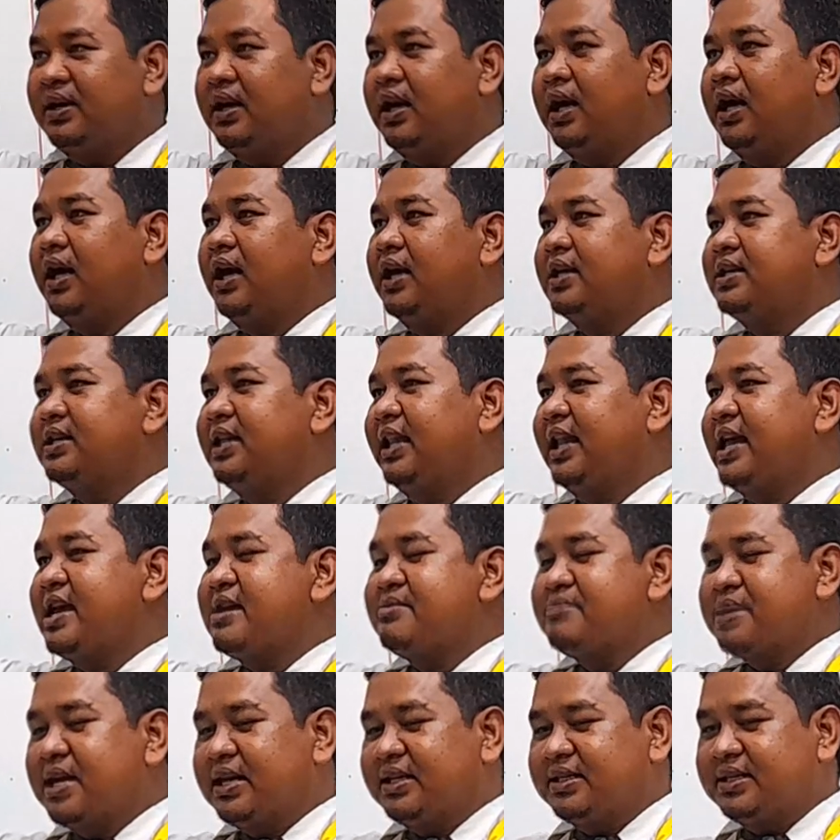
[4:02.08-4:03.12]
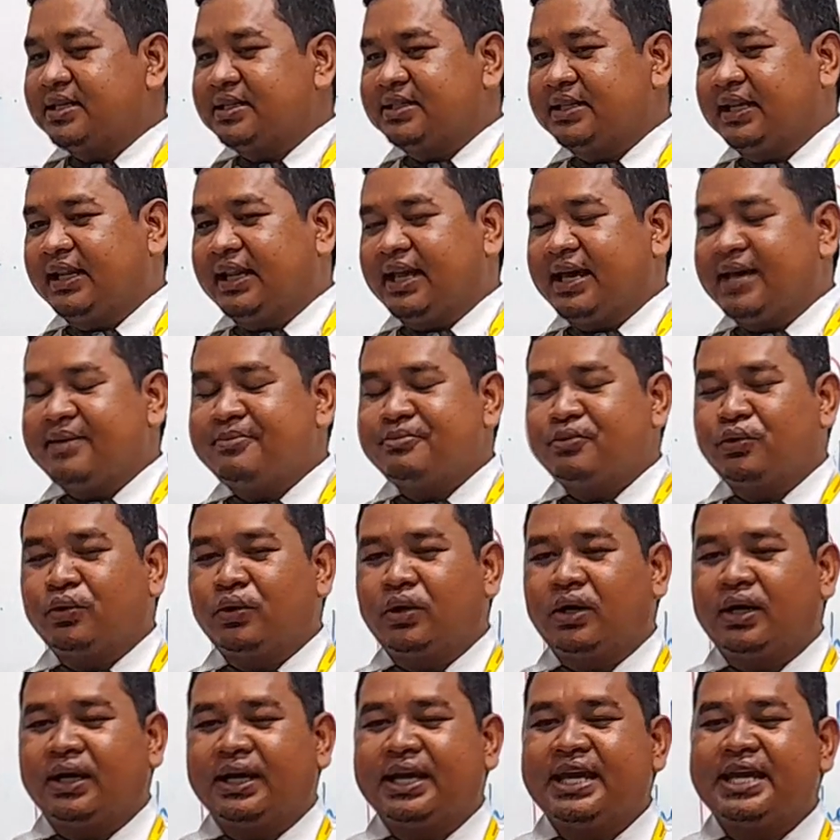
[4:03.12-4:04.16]
under the lamp,
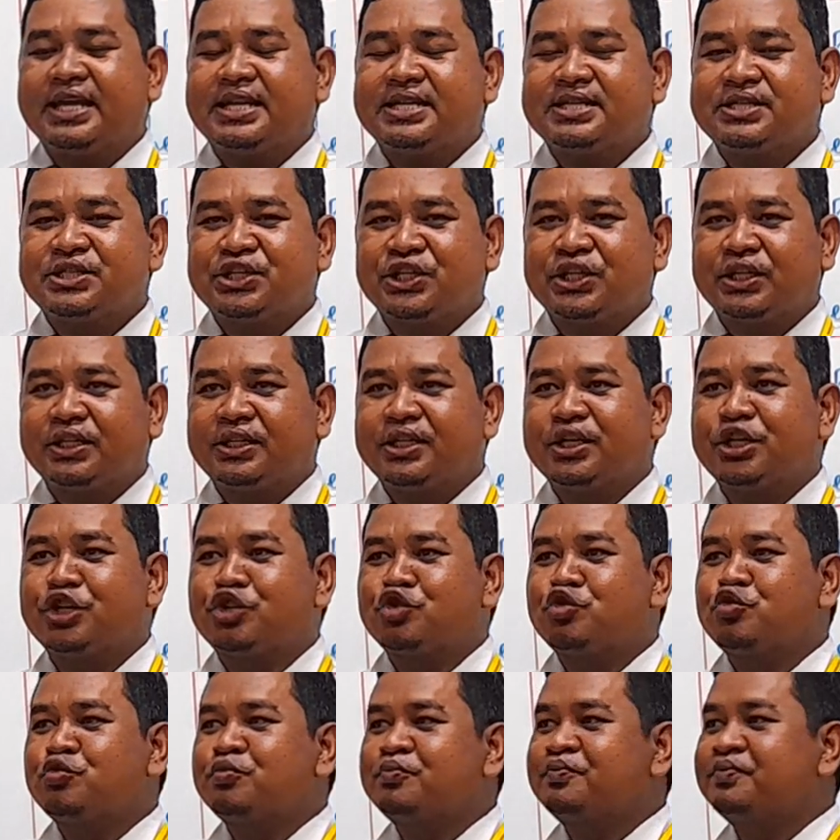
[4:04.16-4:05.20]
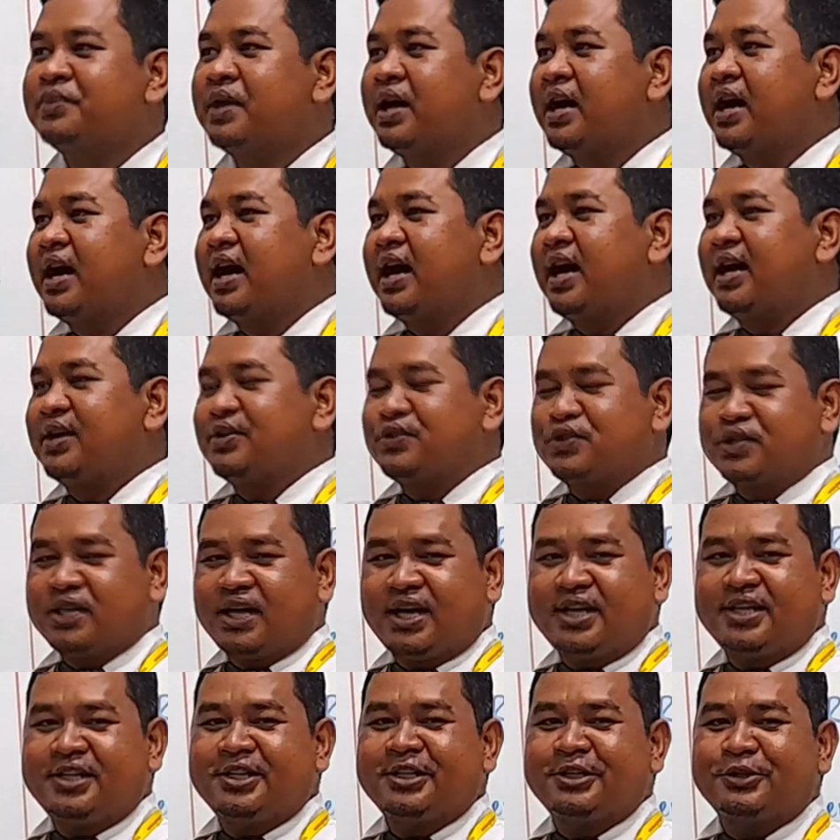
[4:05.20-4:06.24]
or in the room,
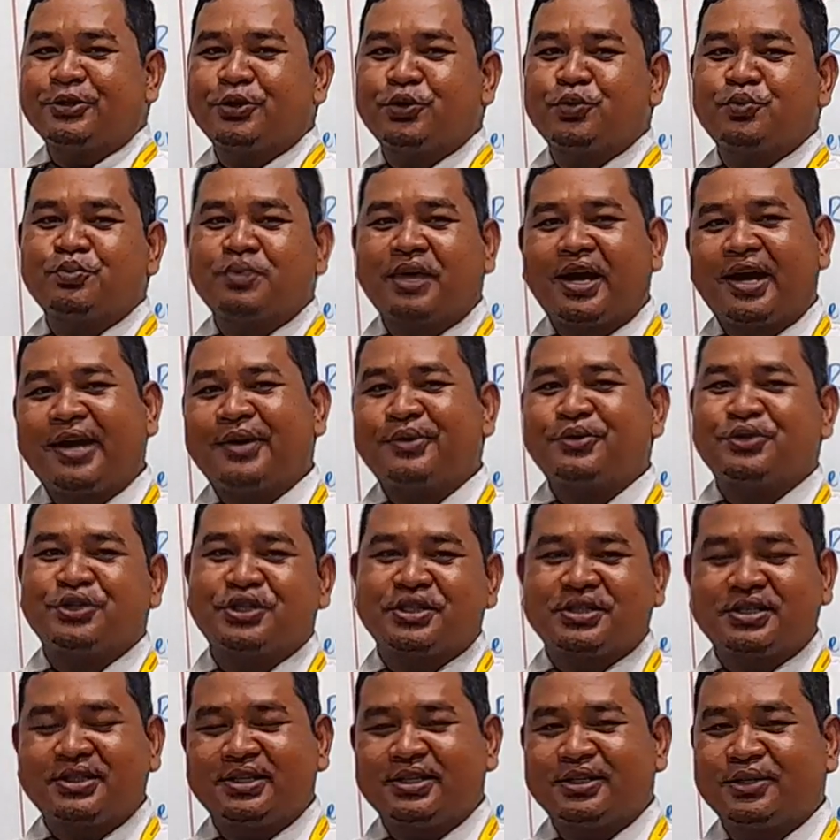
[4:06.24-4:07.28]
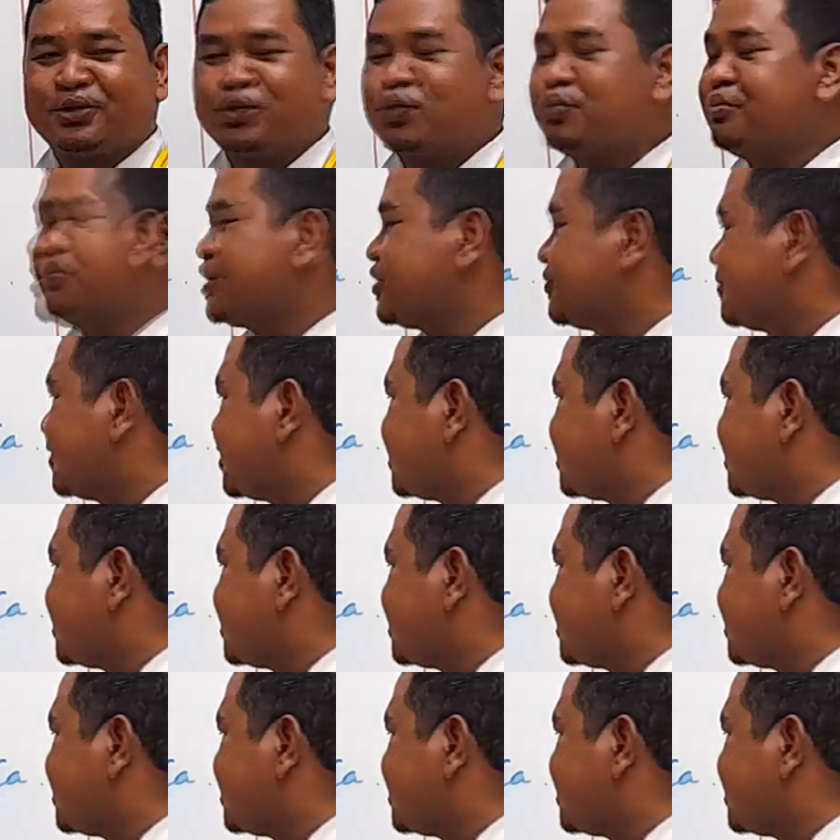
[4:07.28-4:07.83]
outside the room, out the room. This one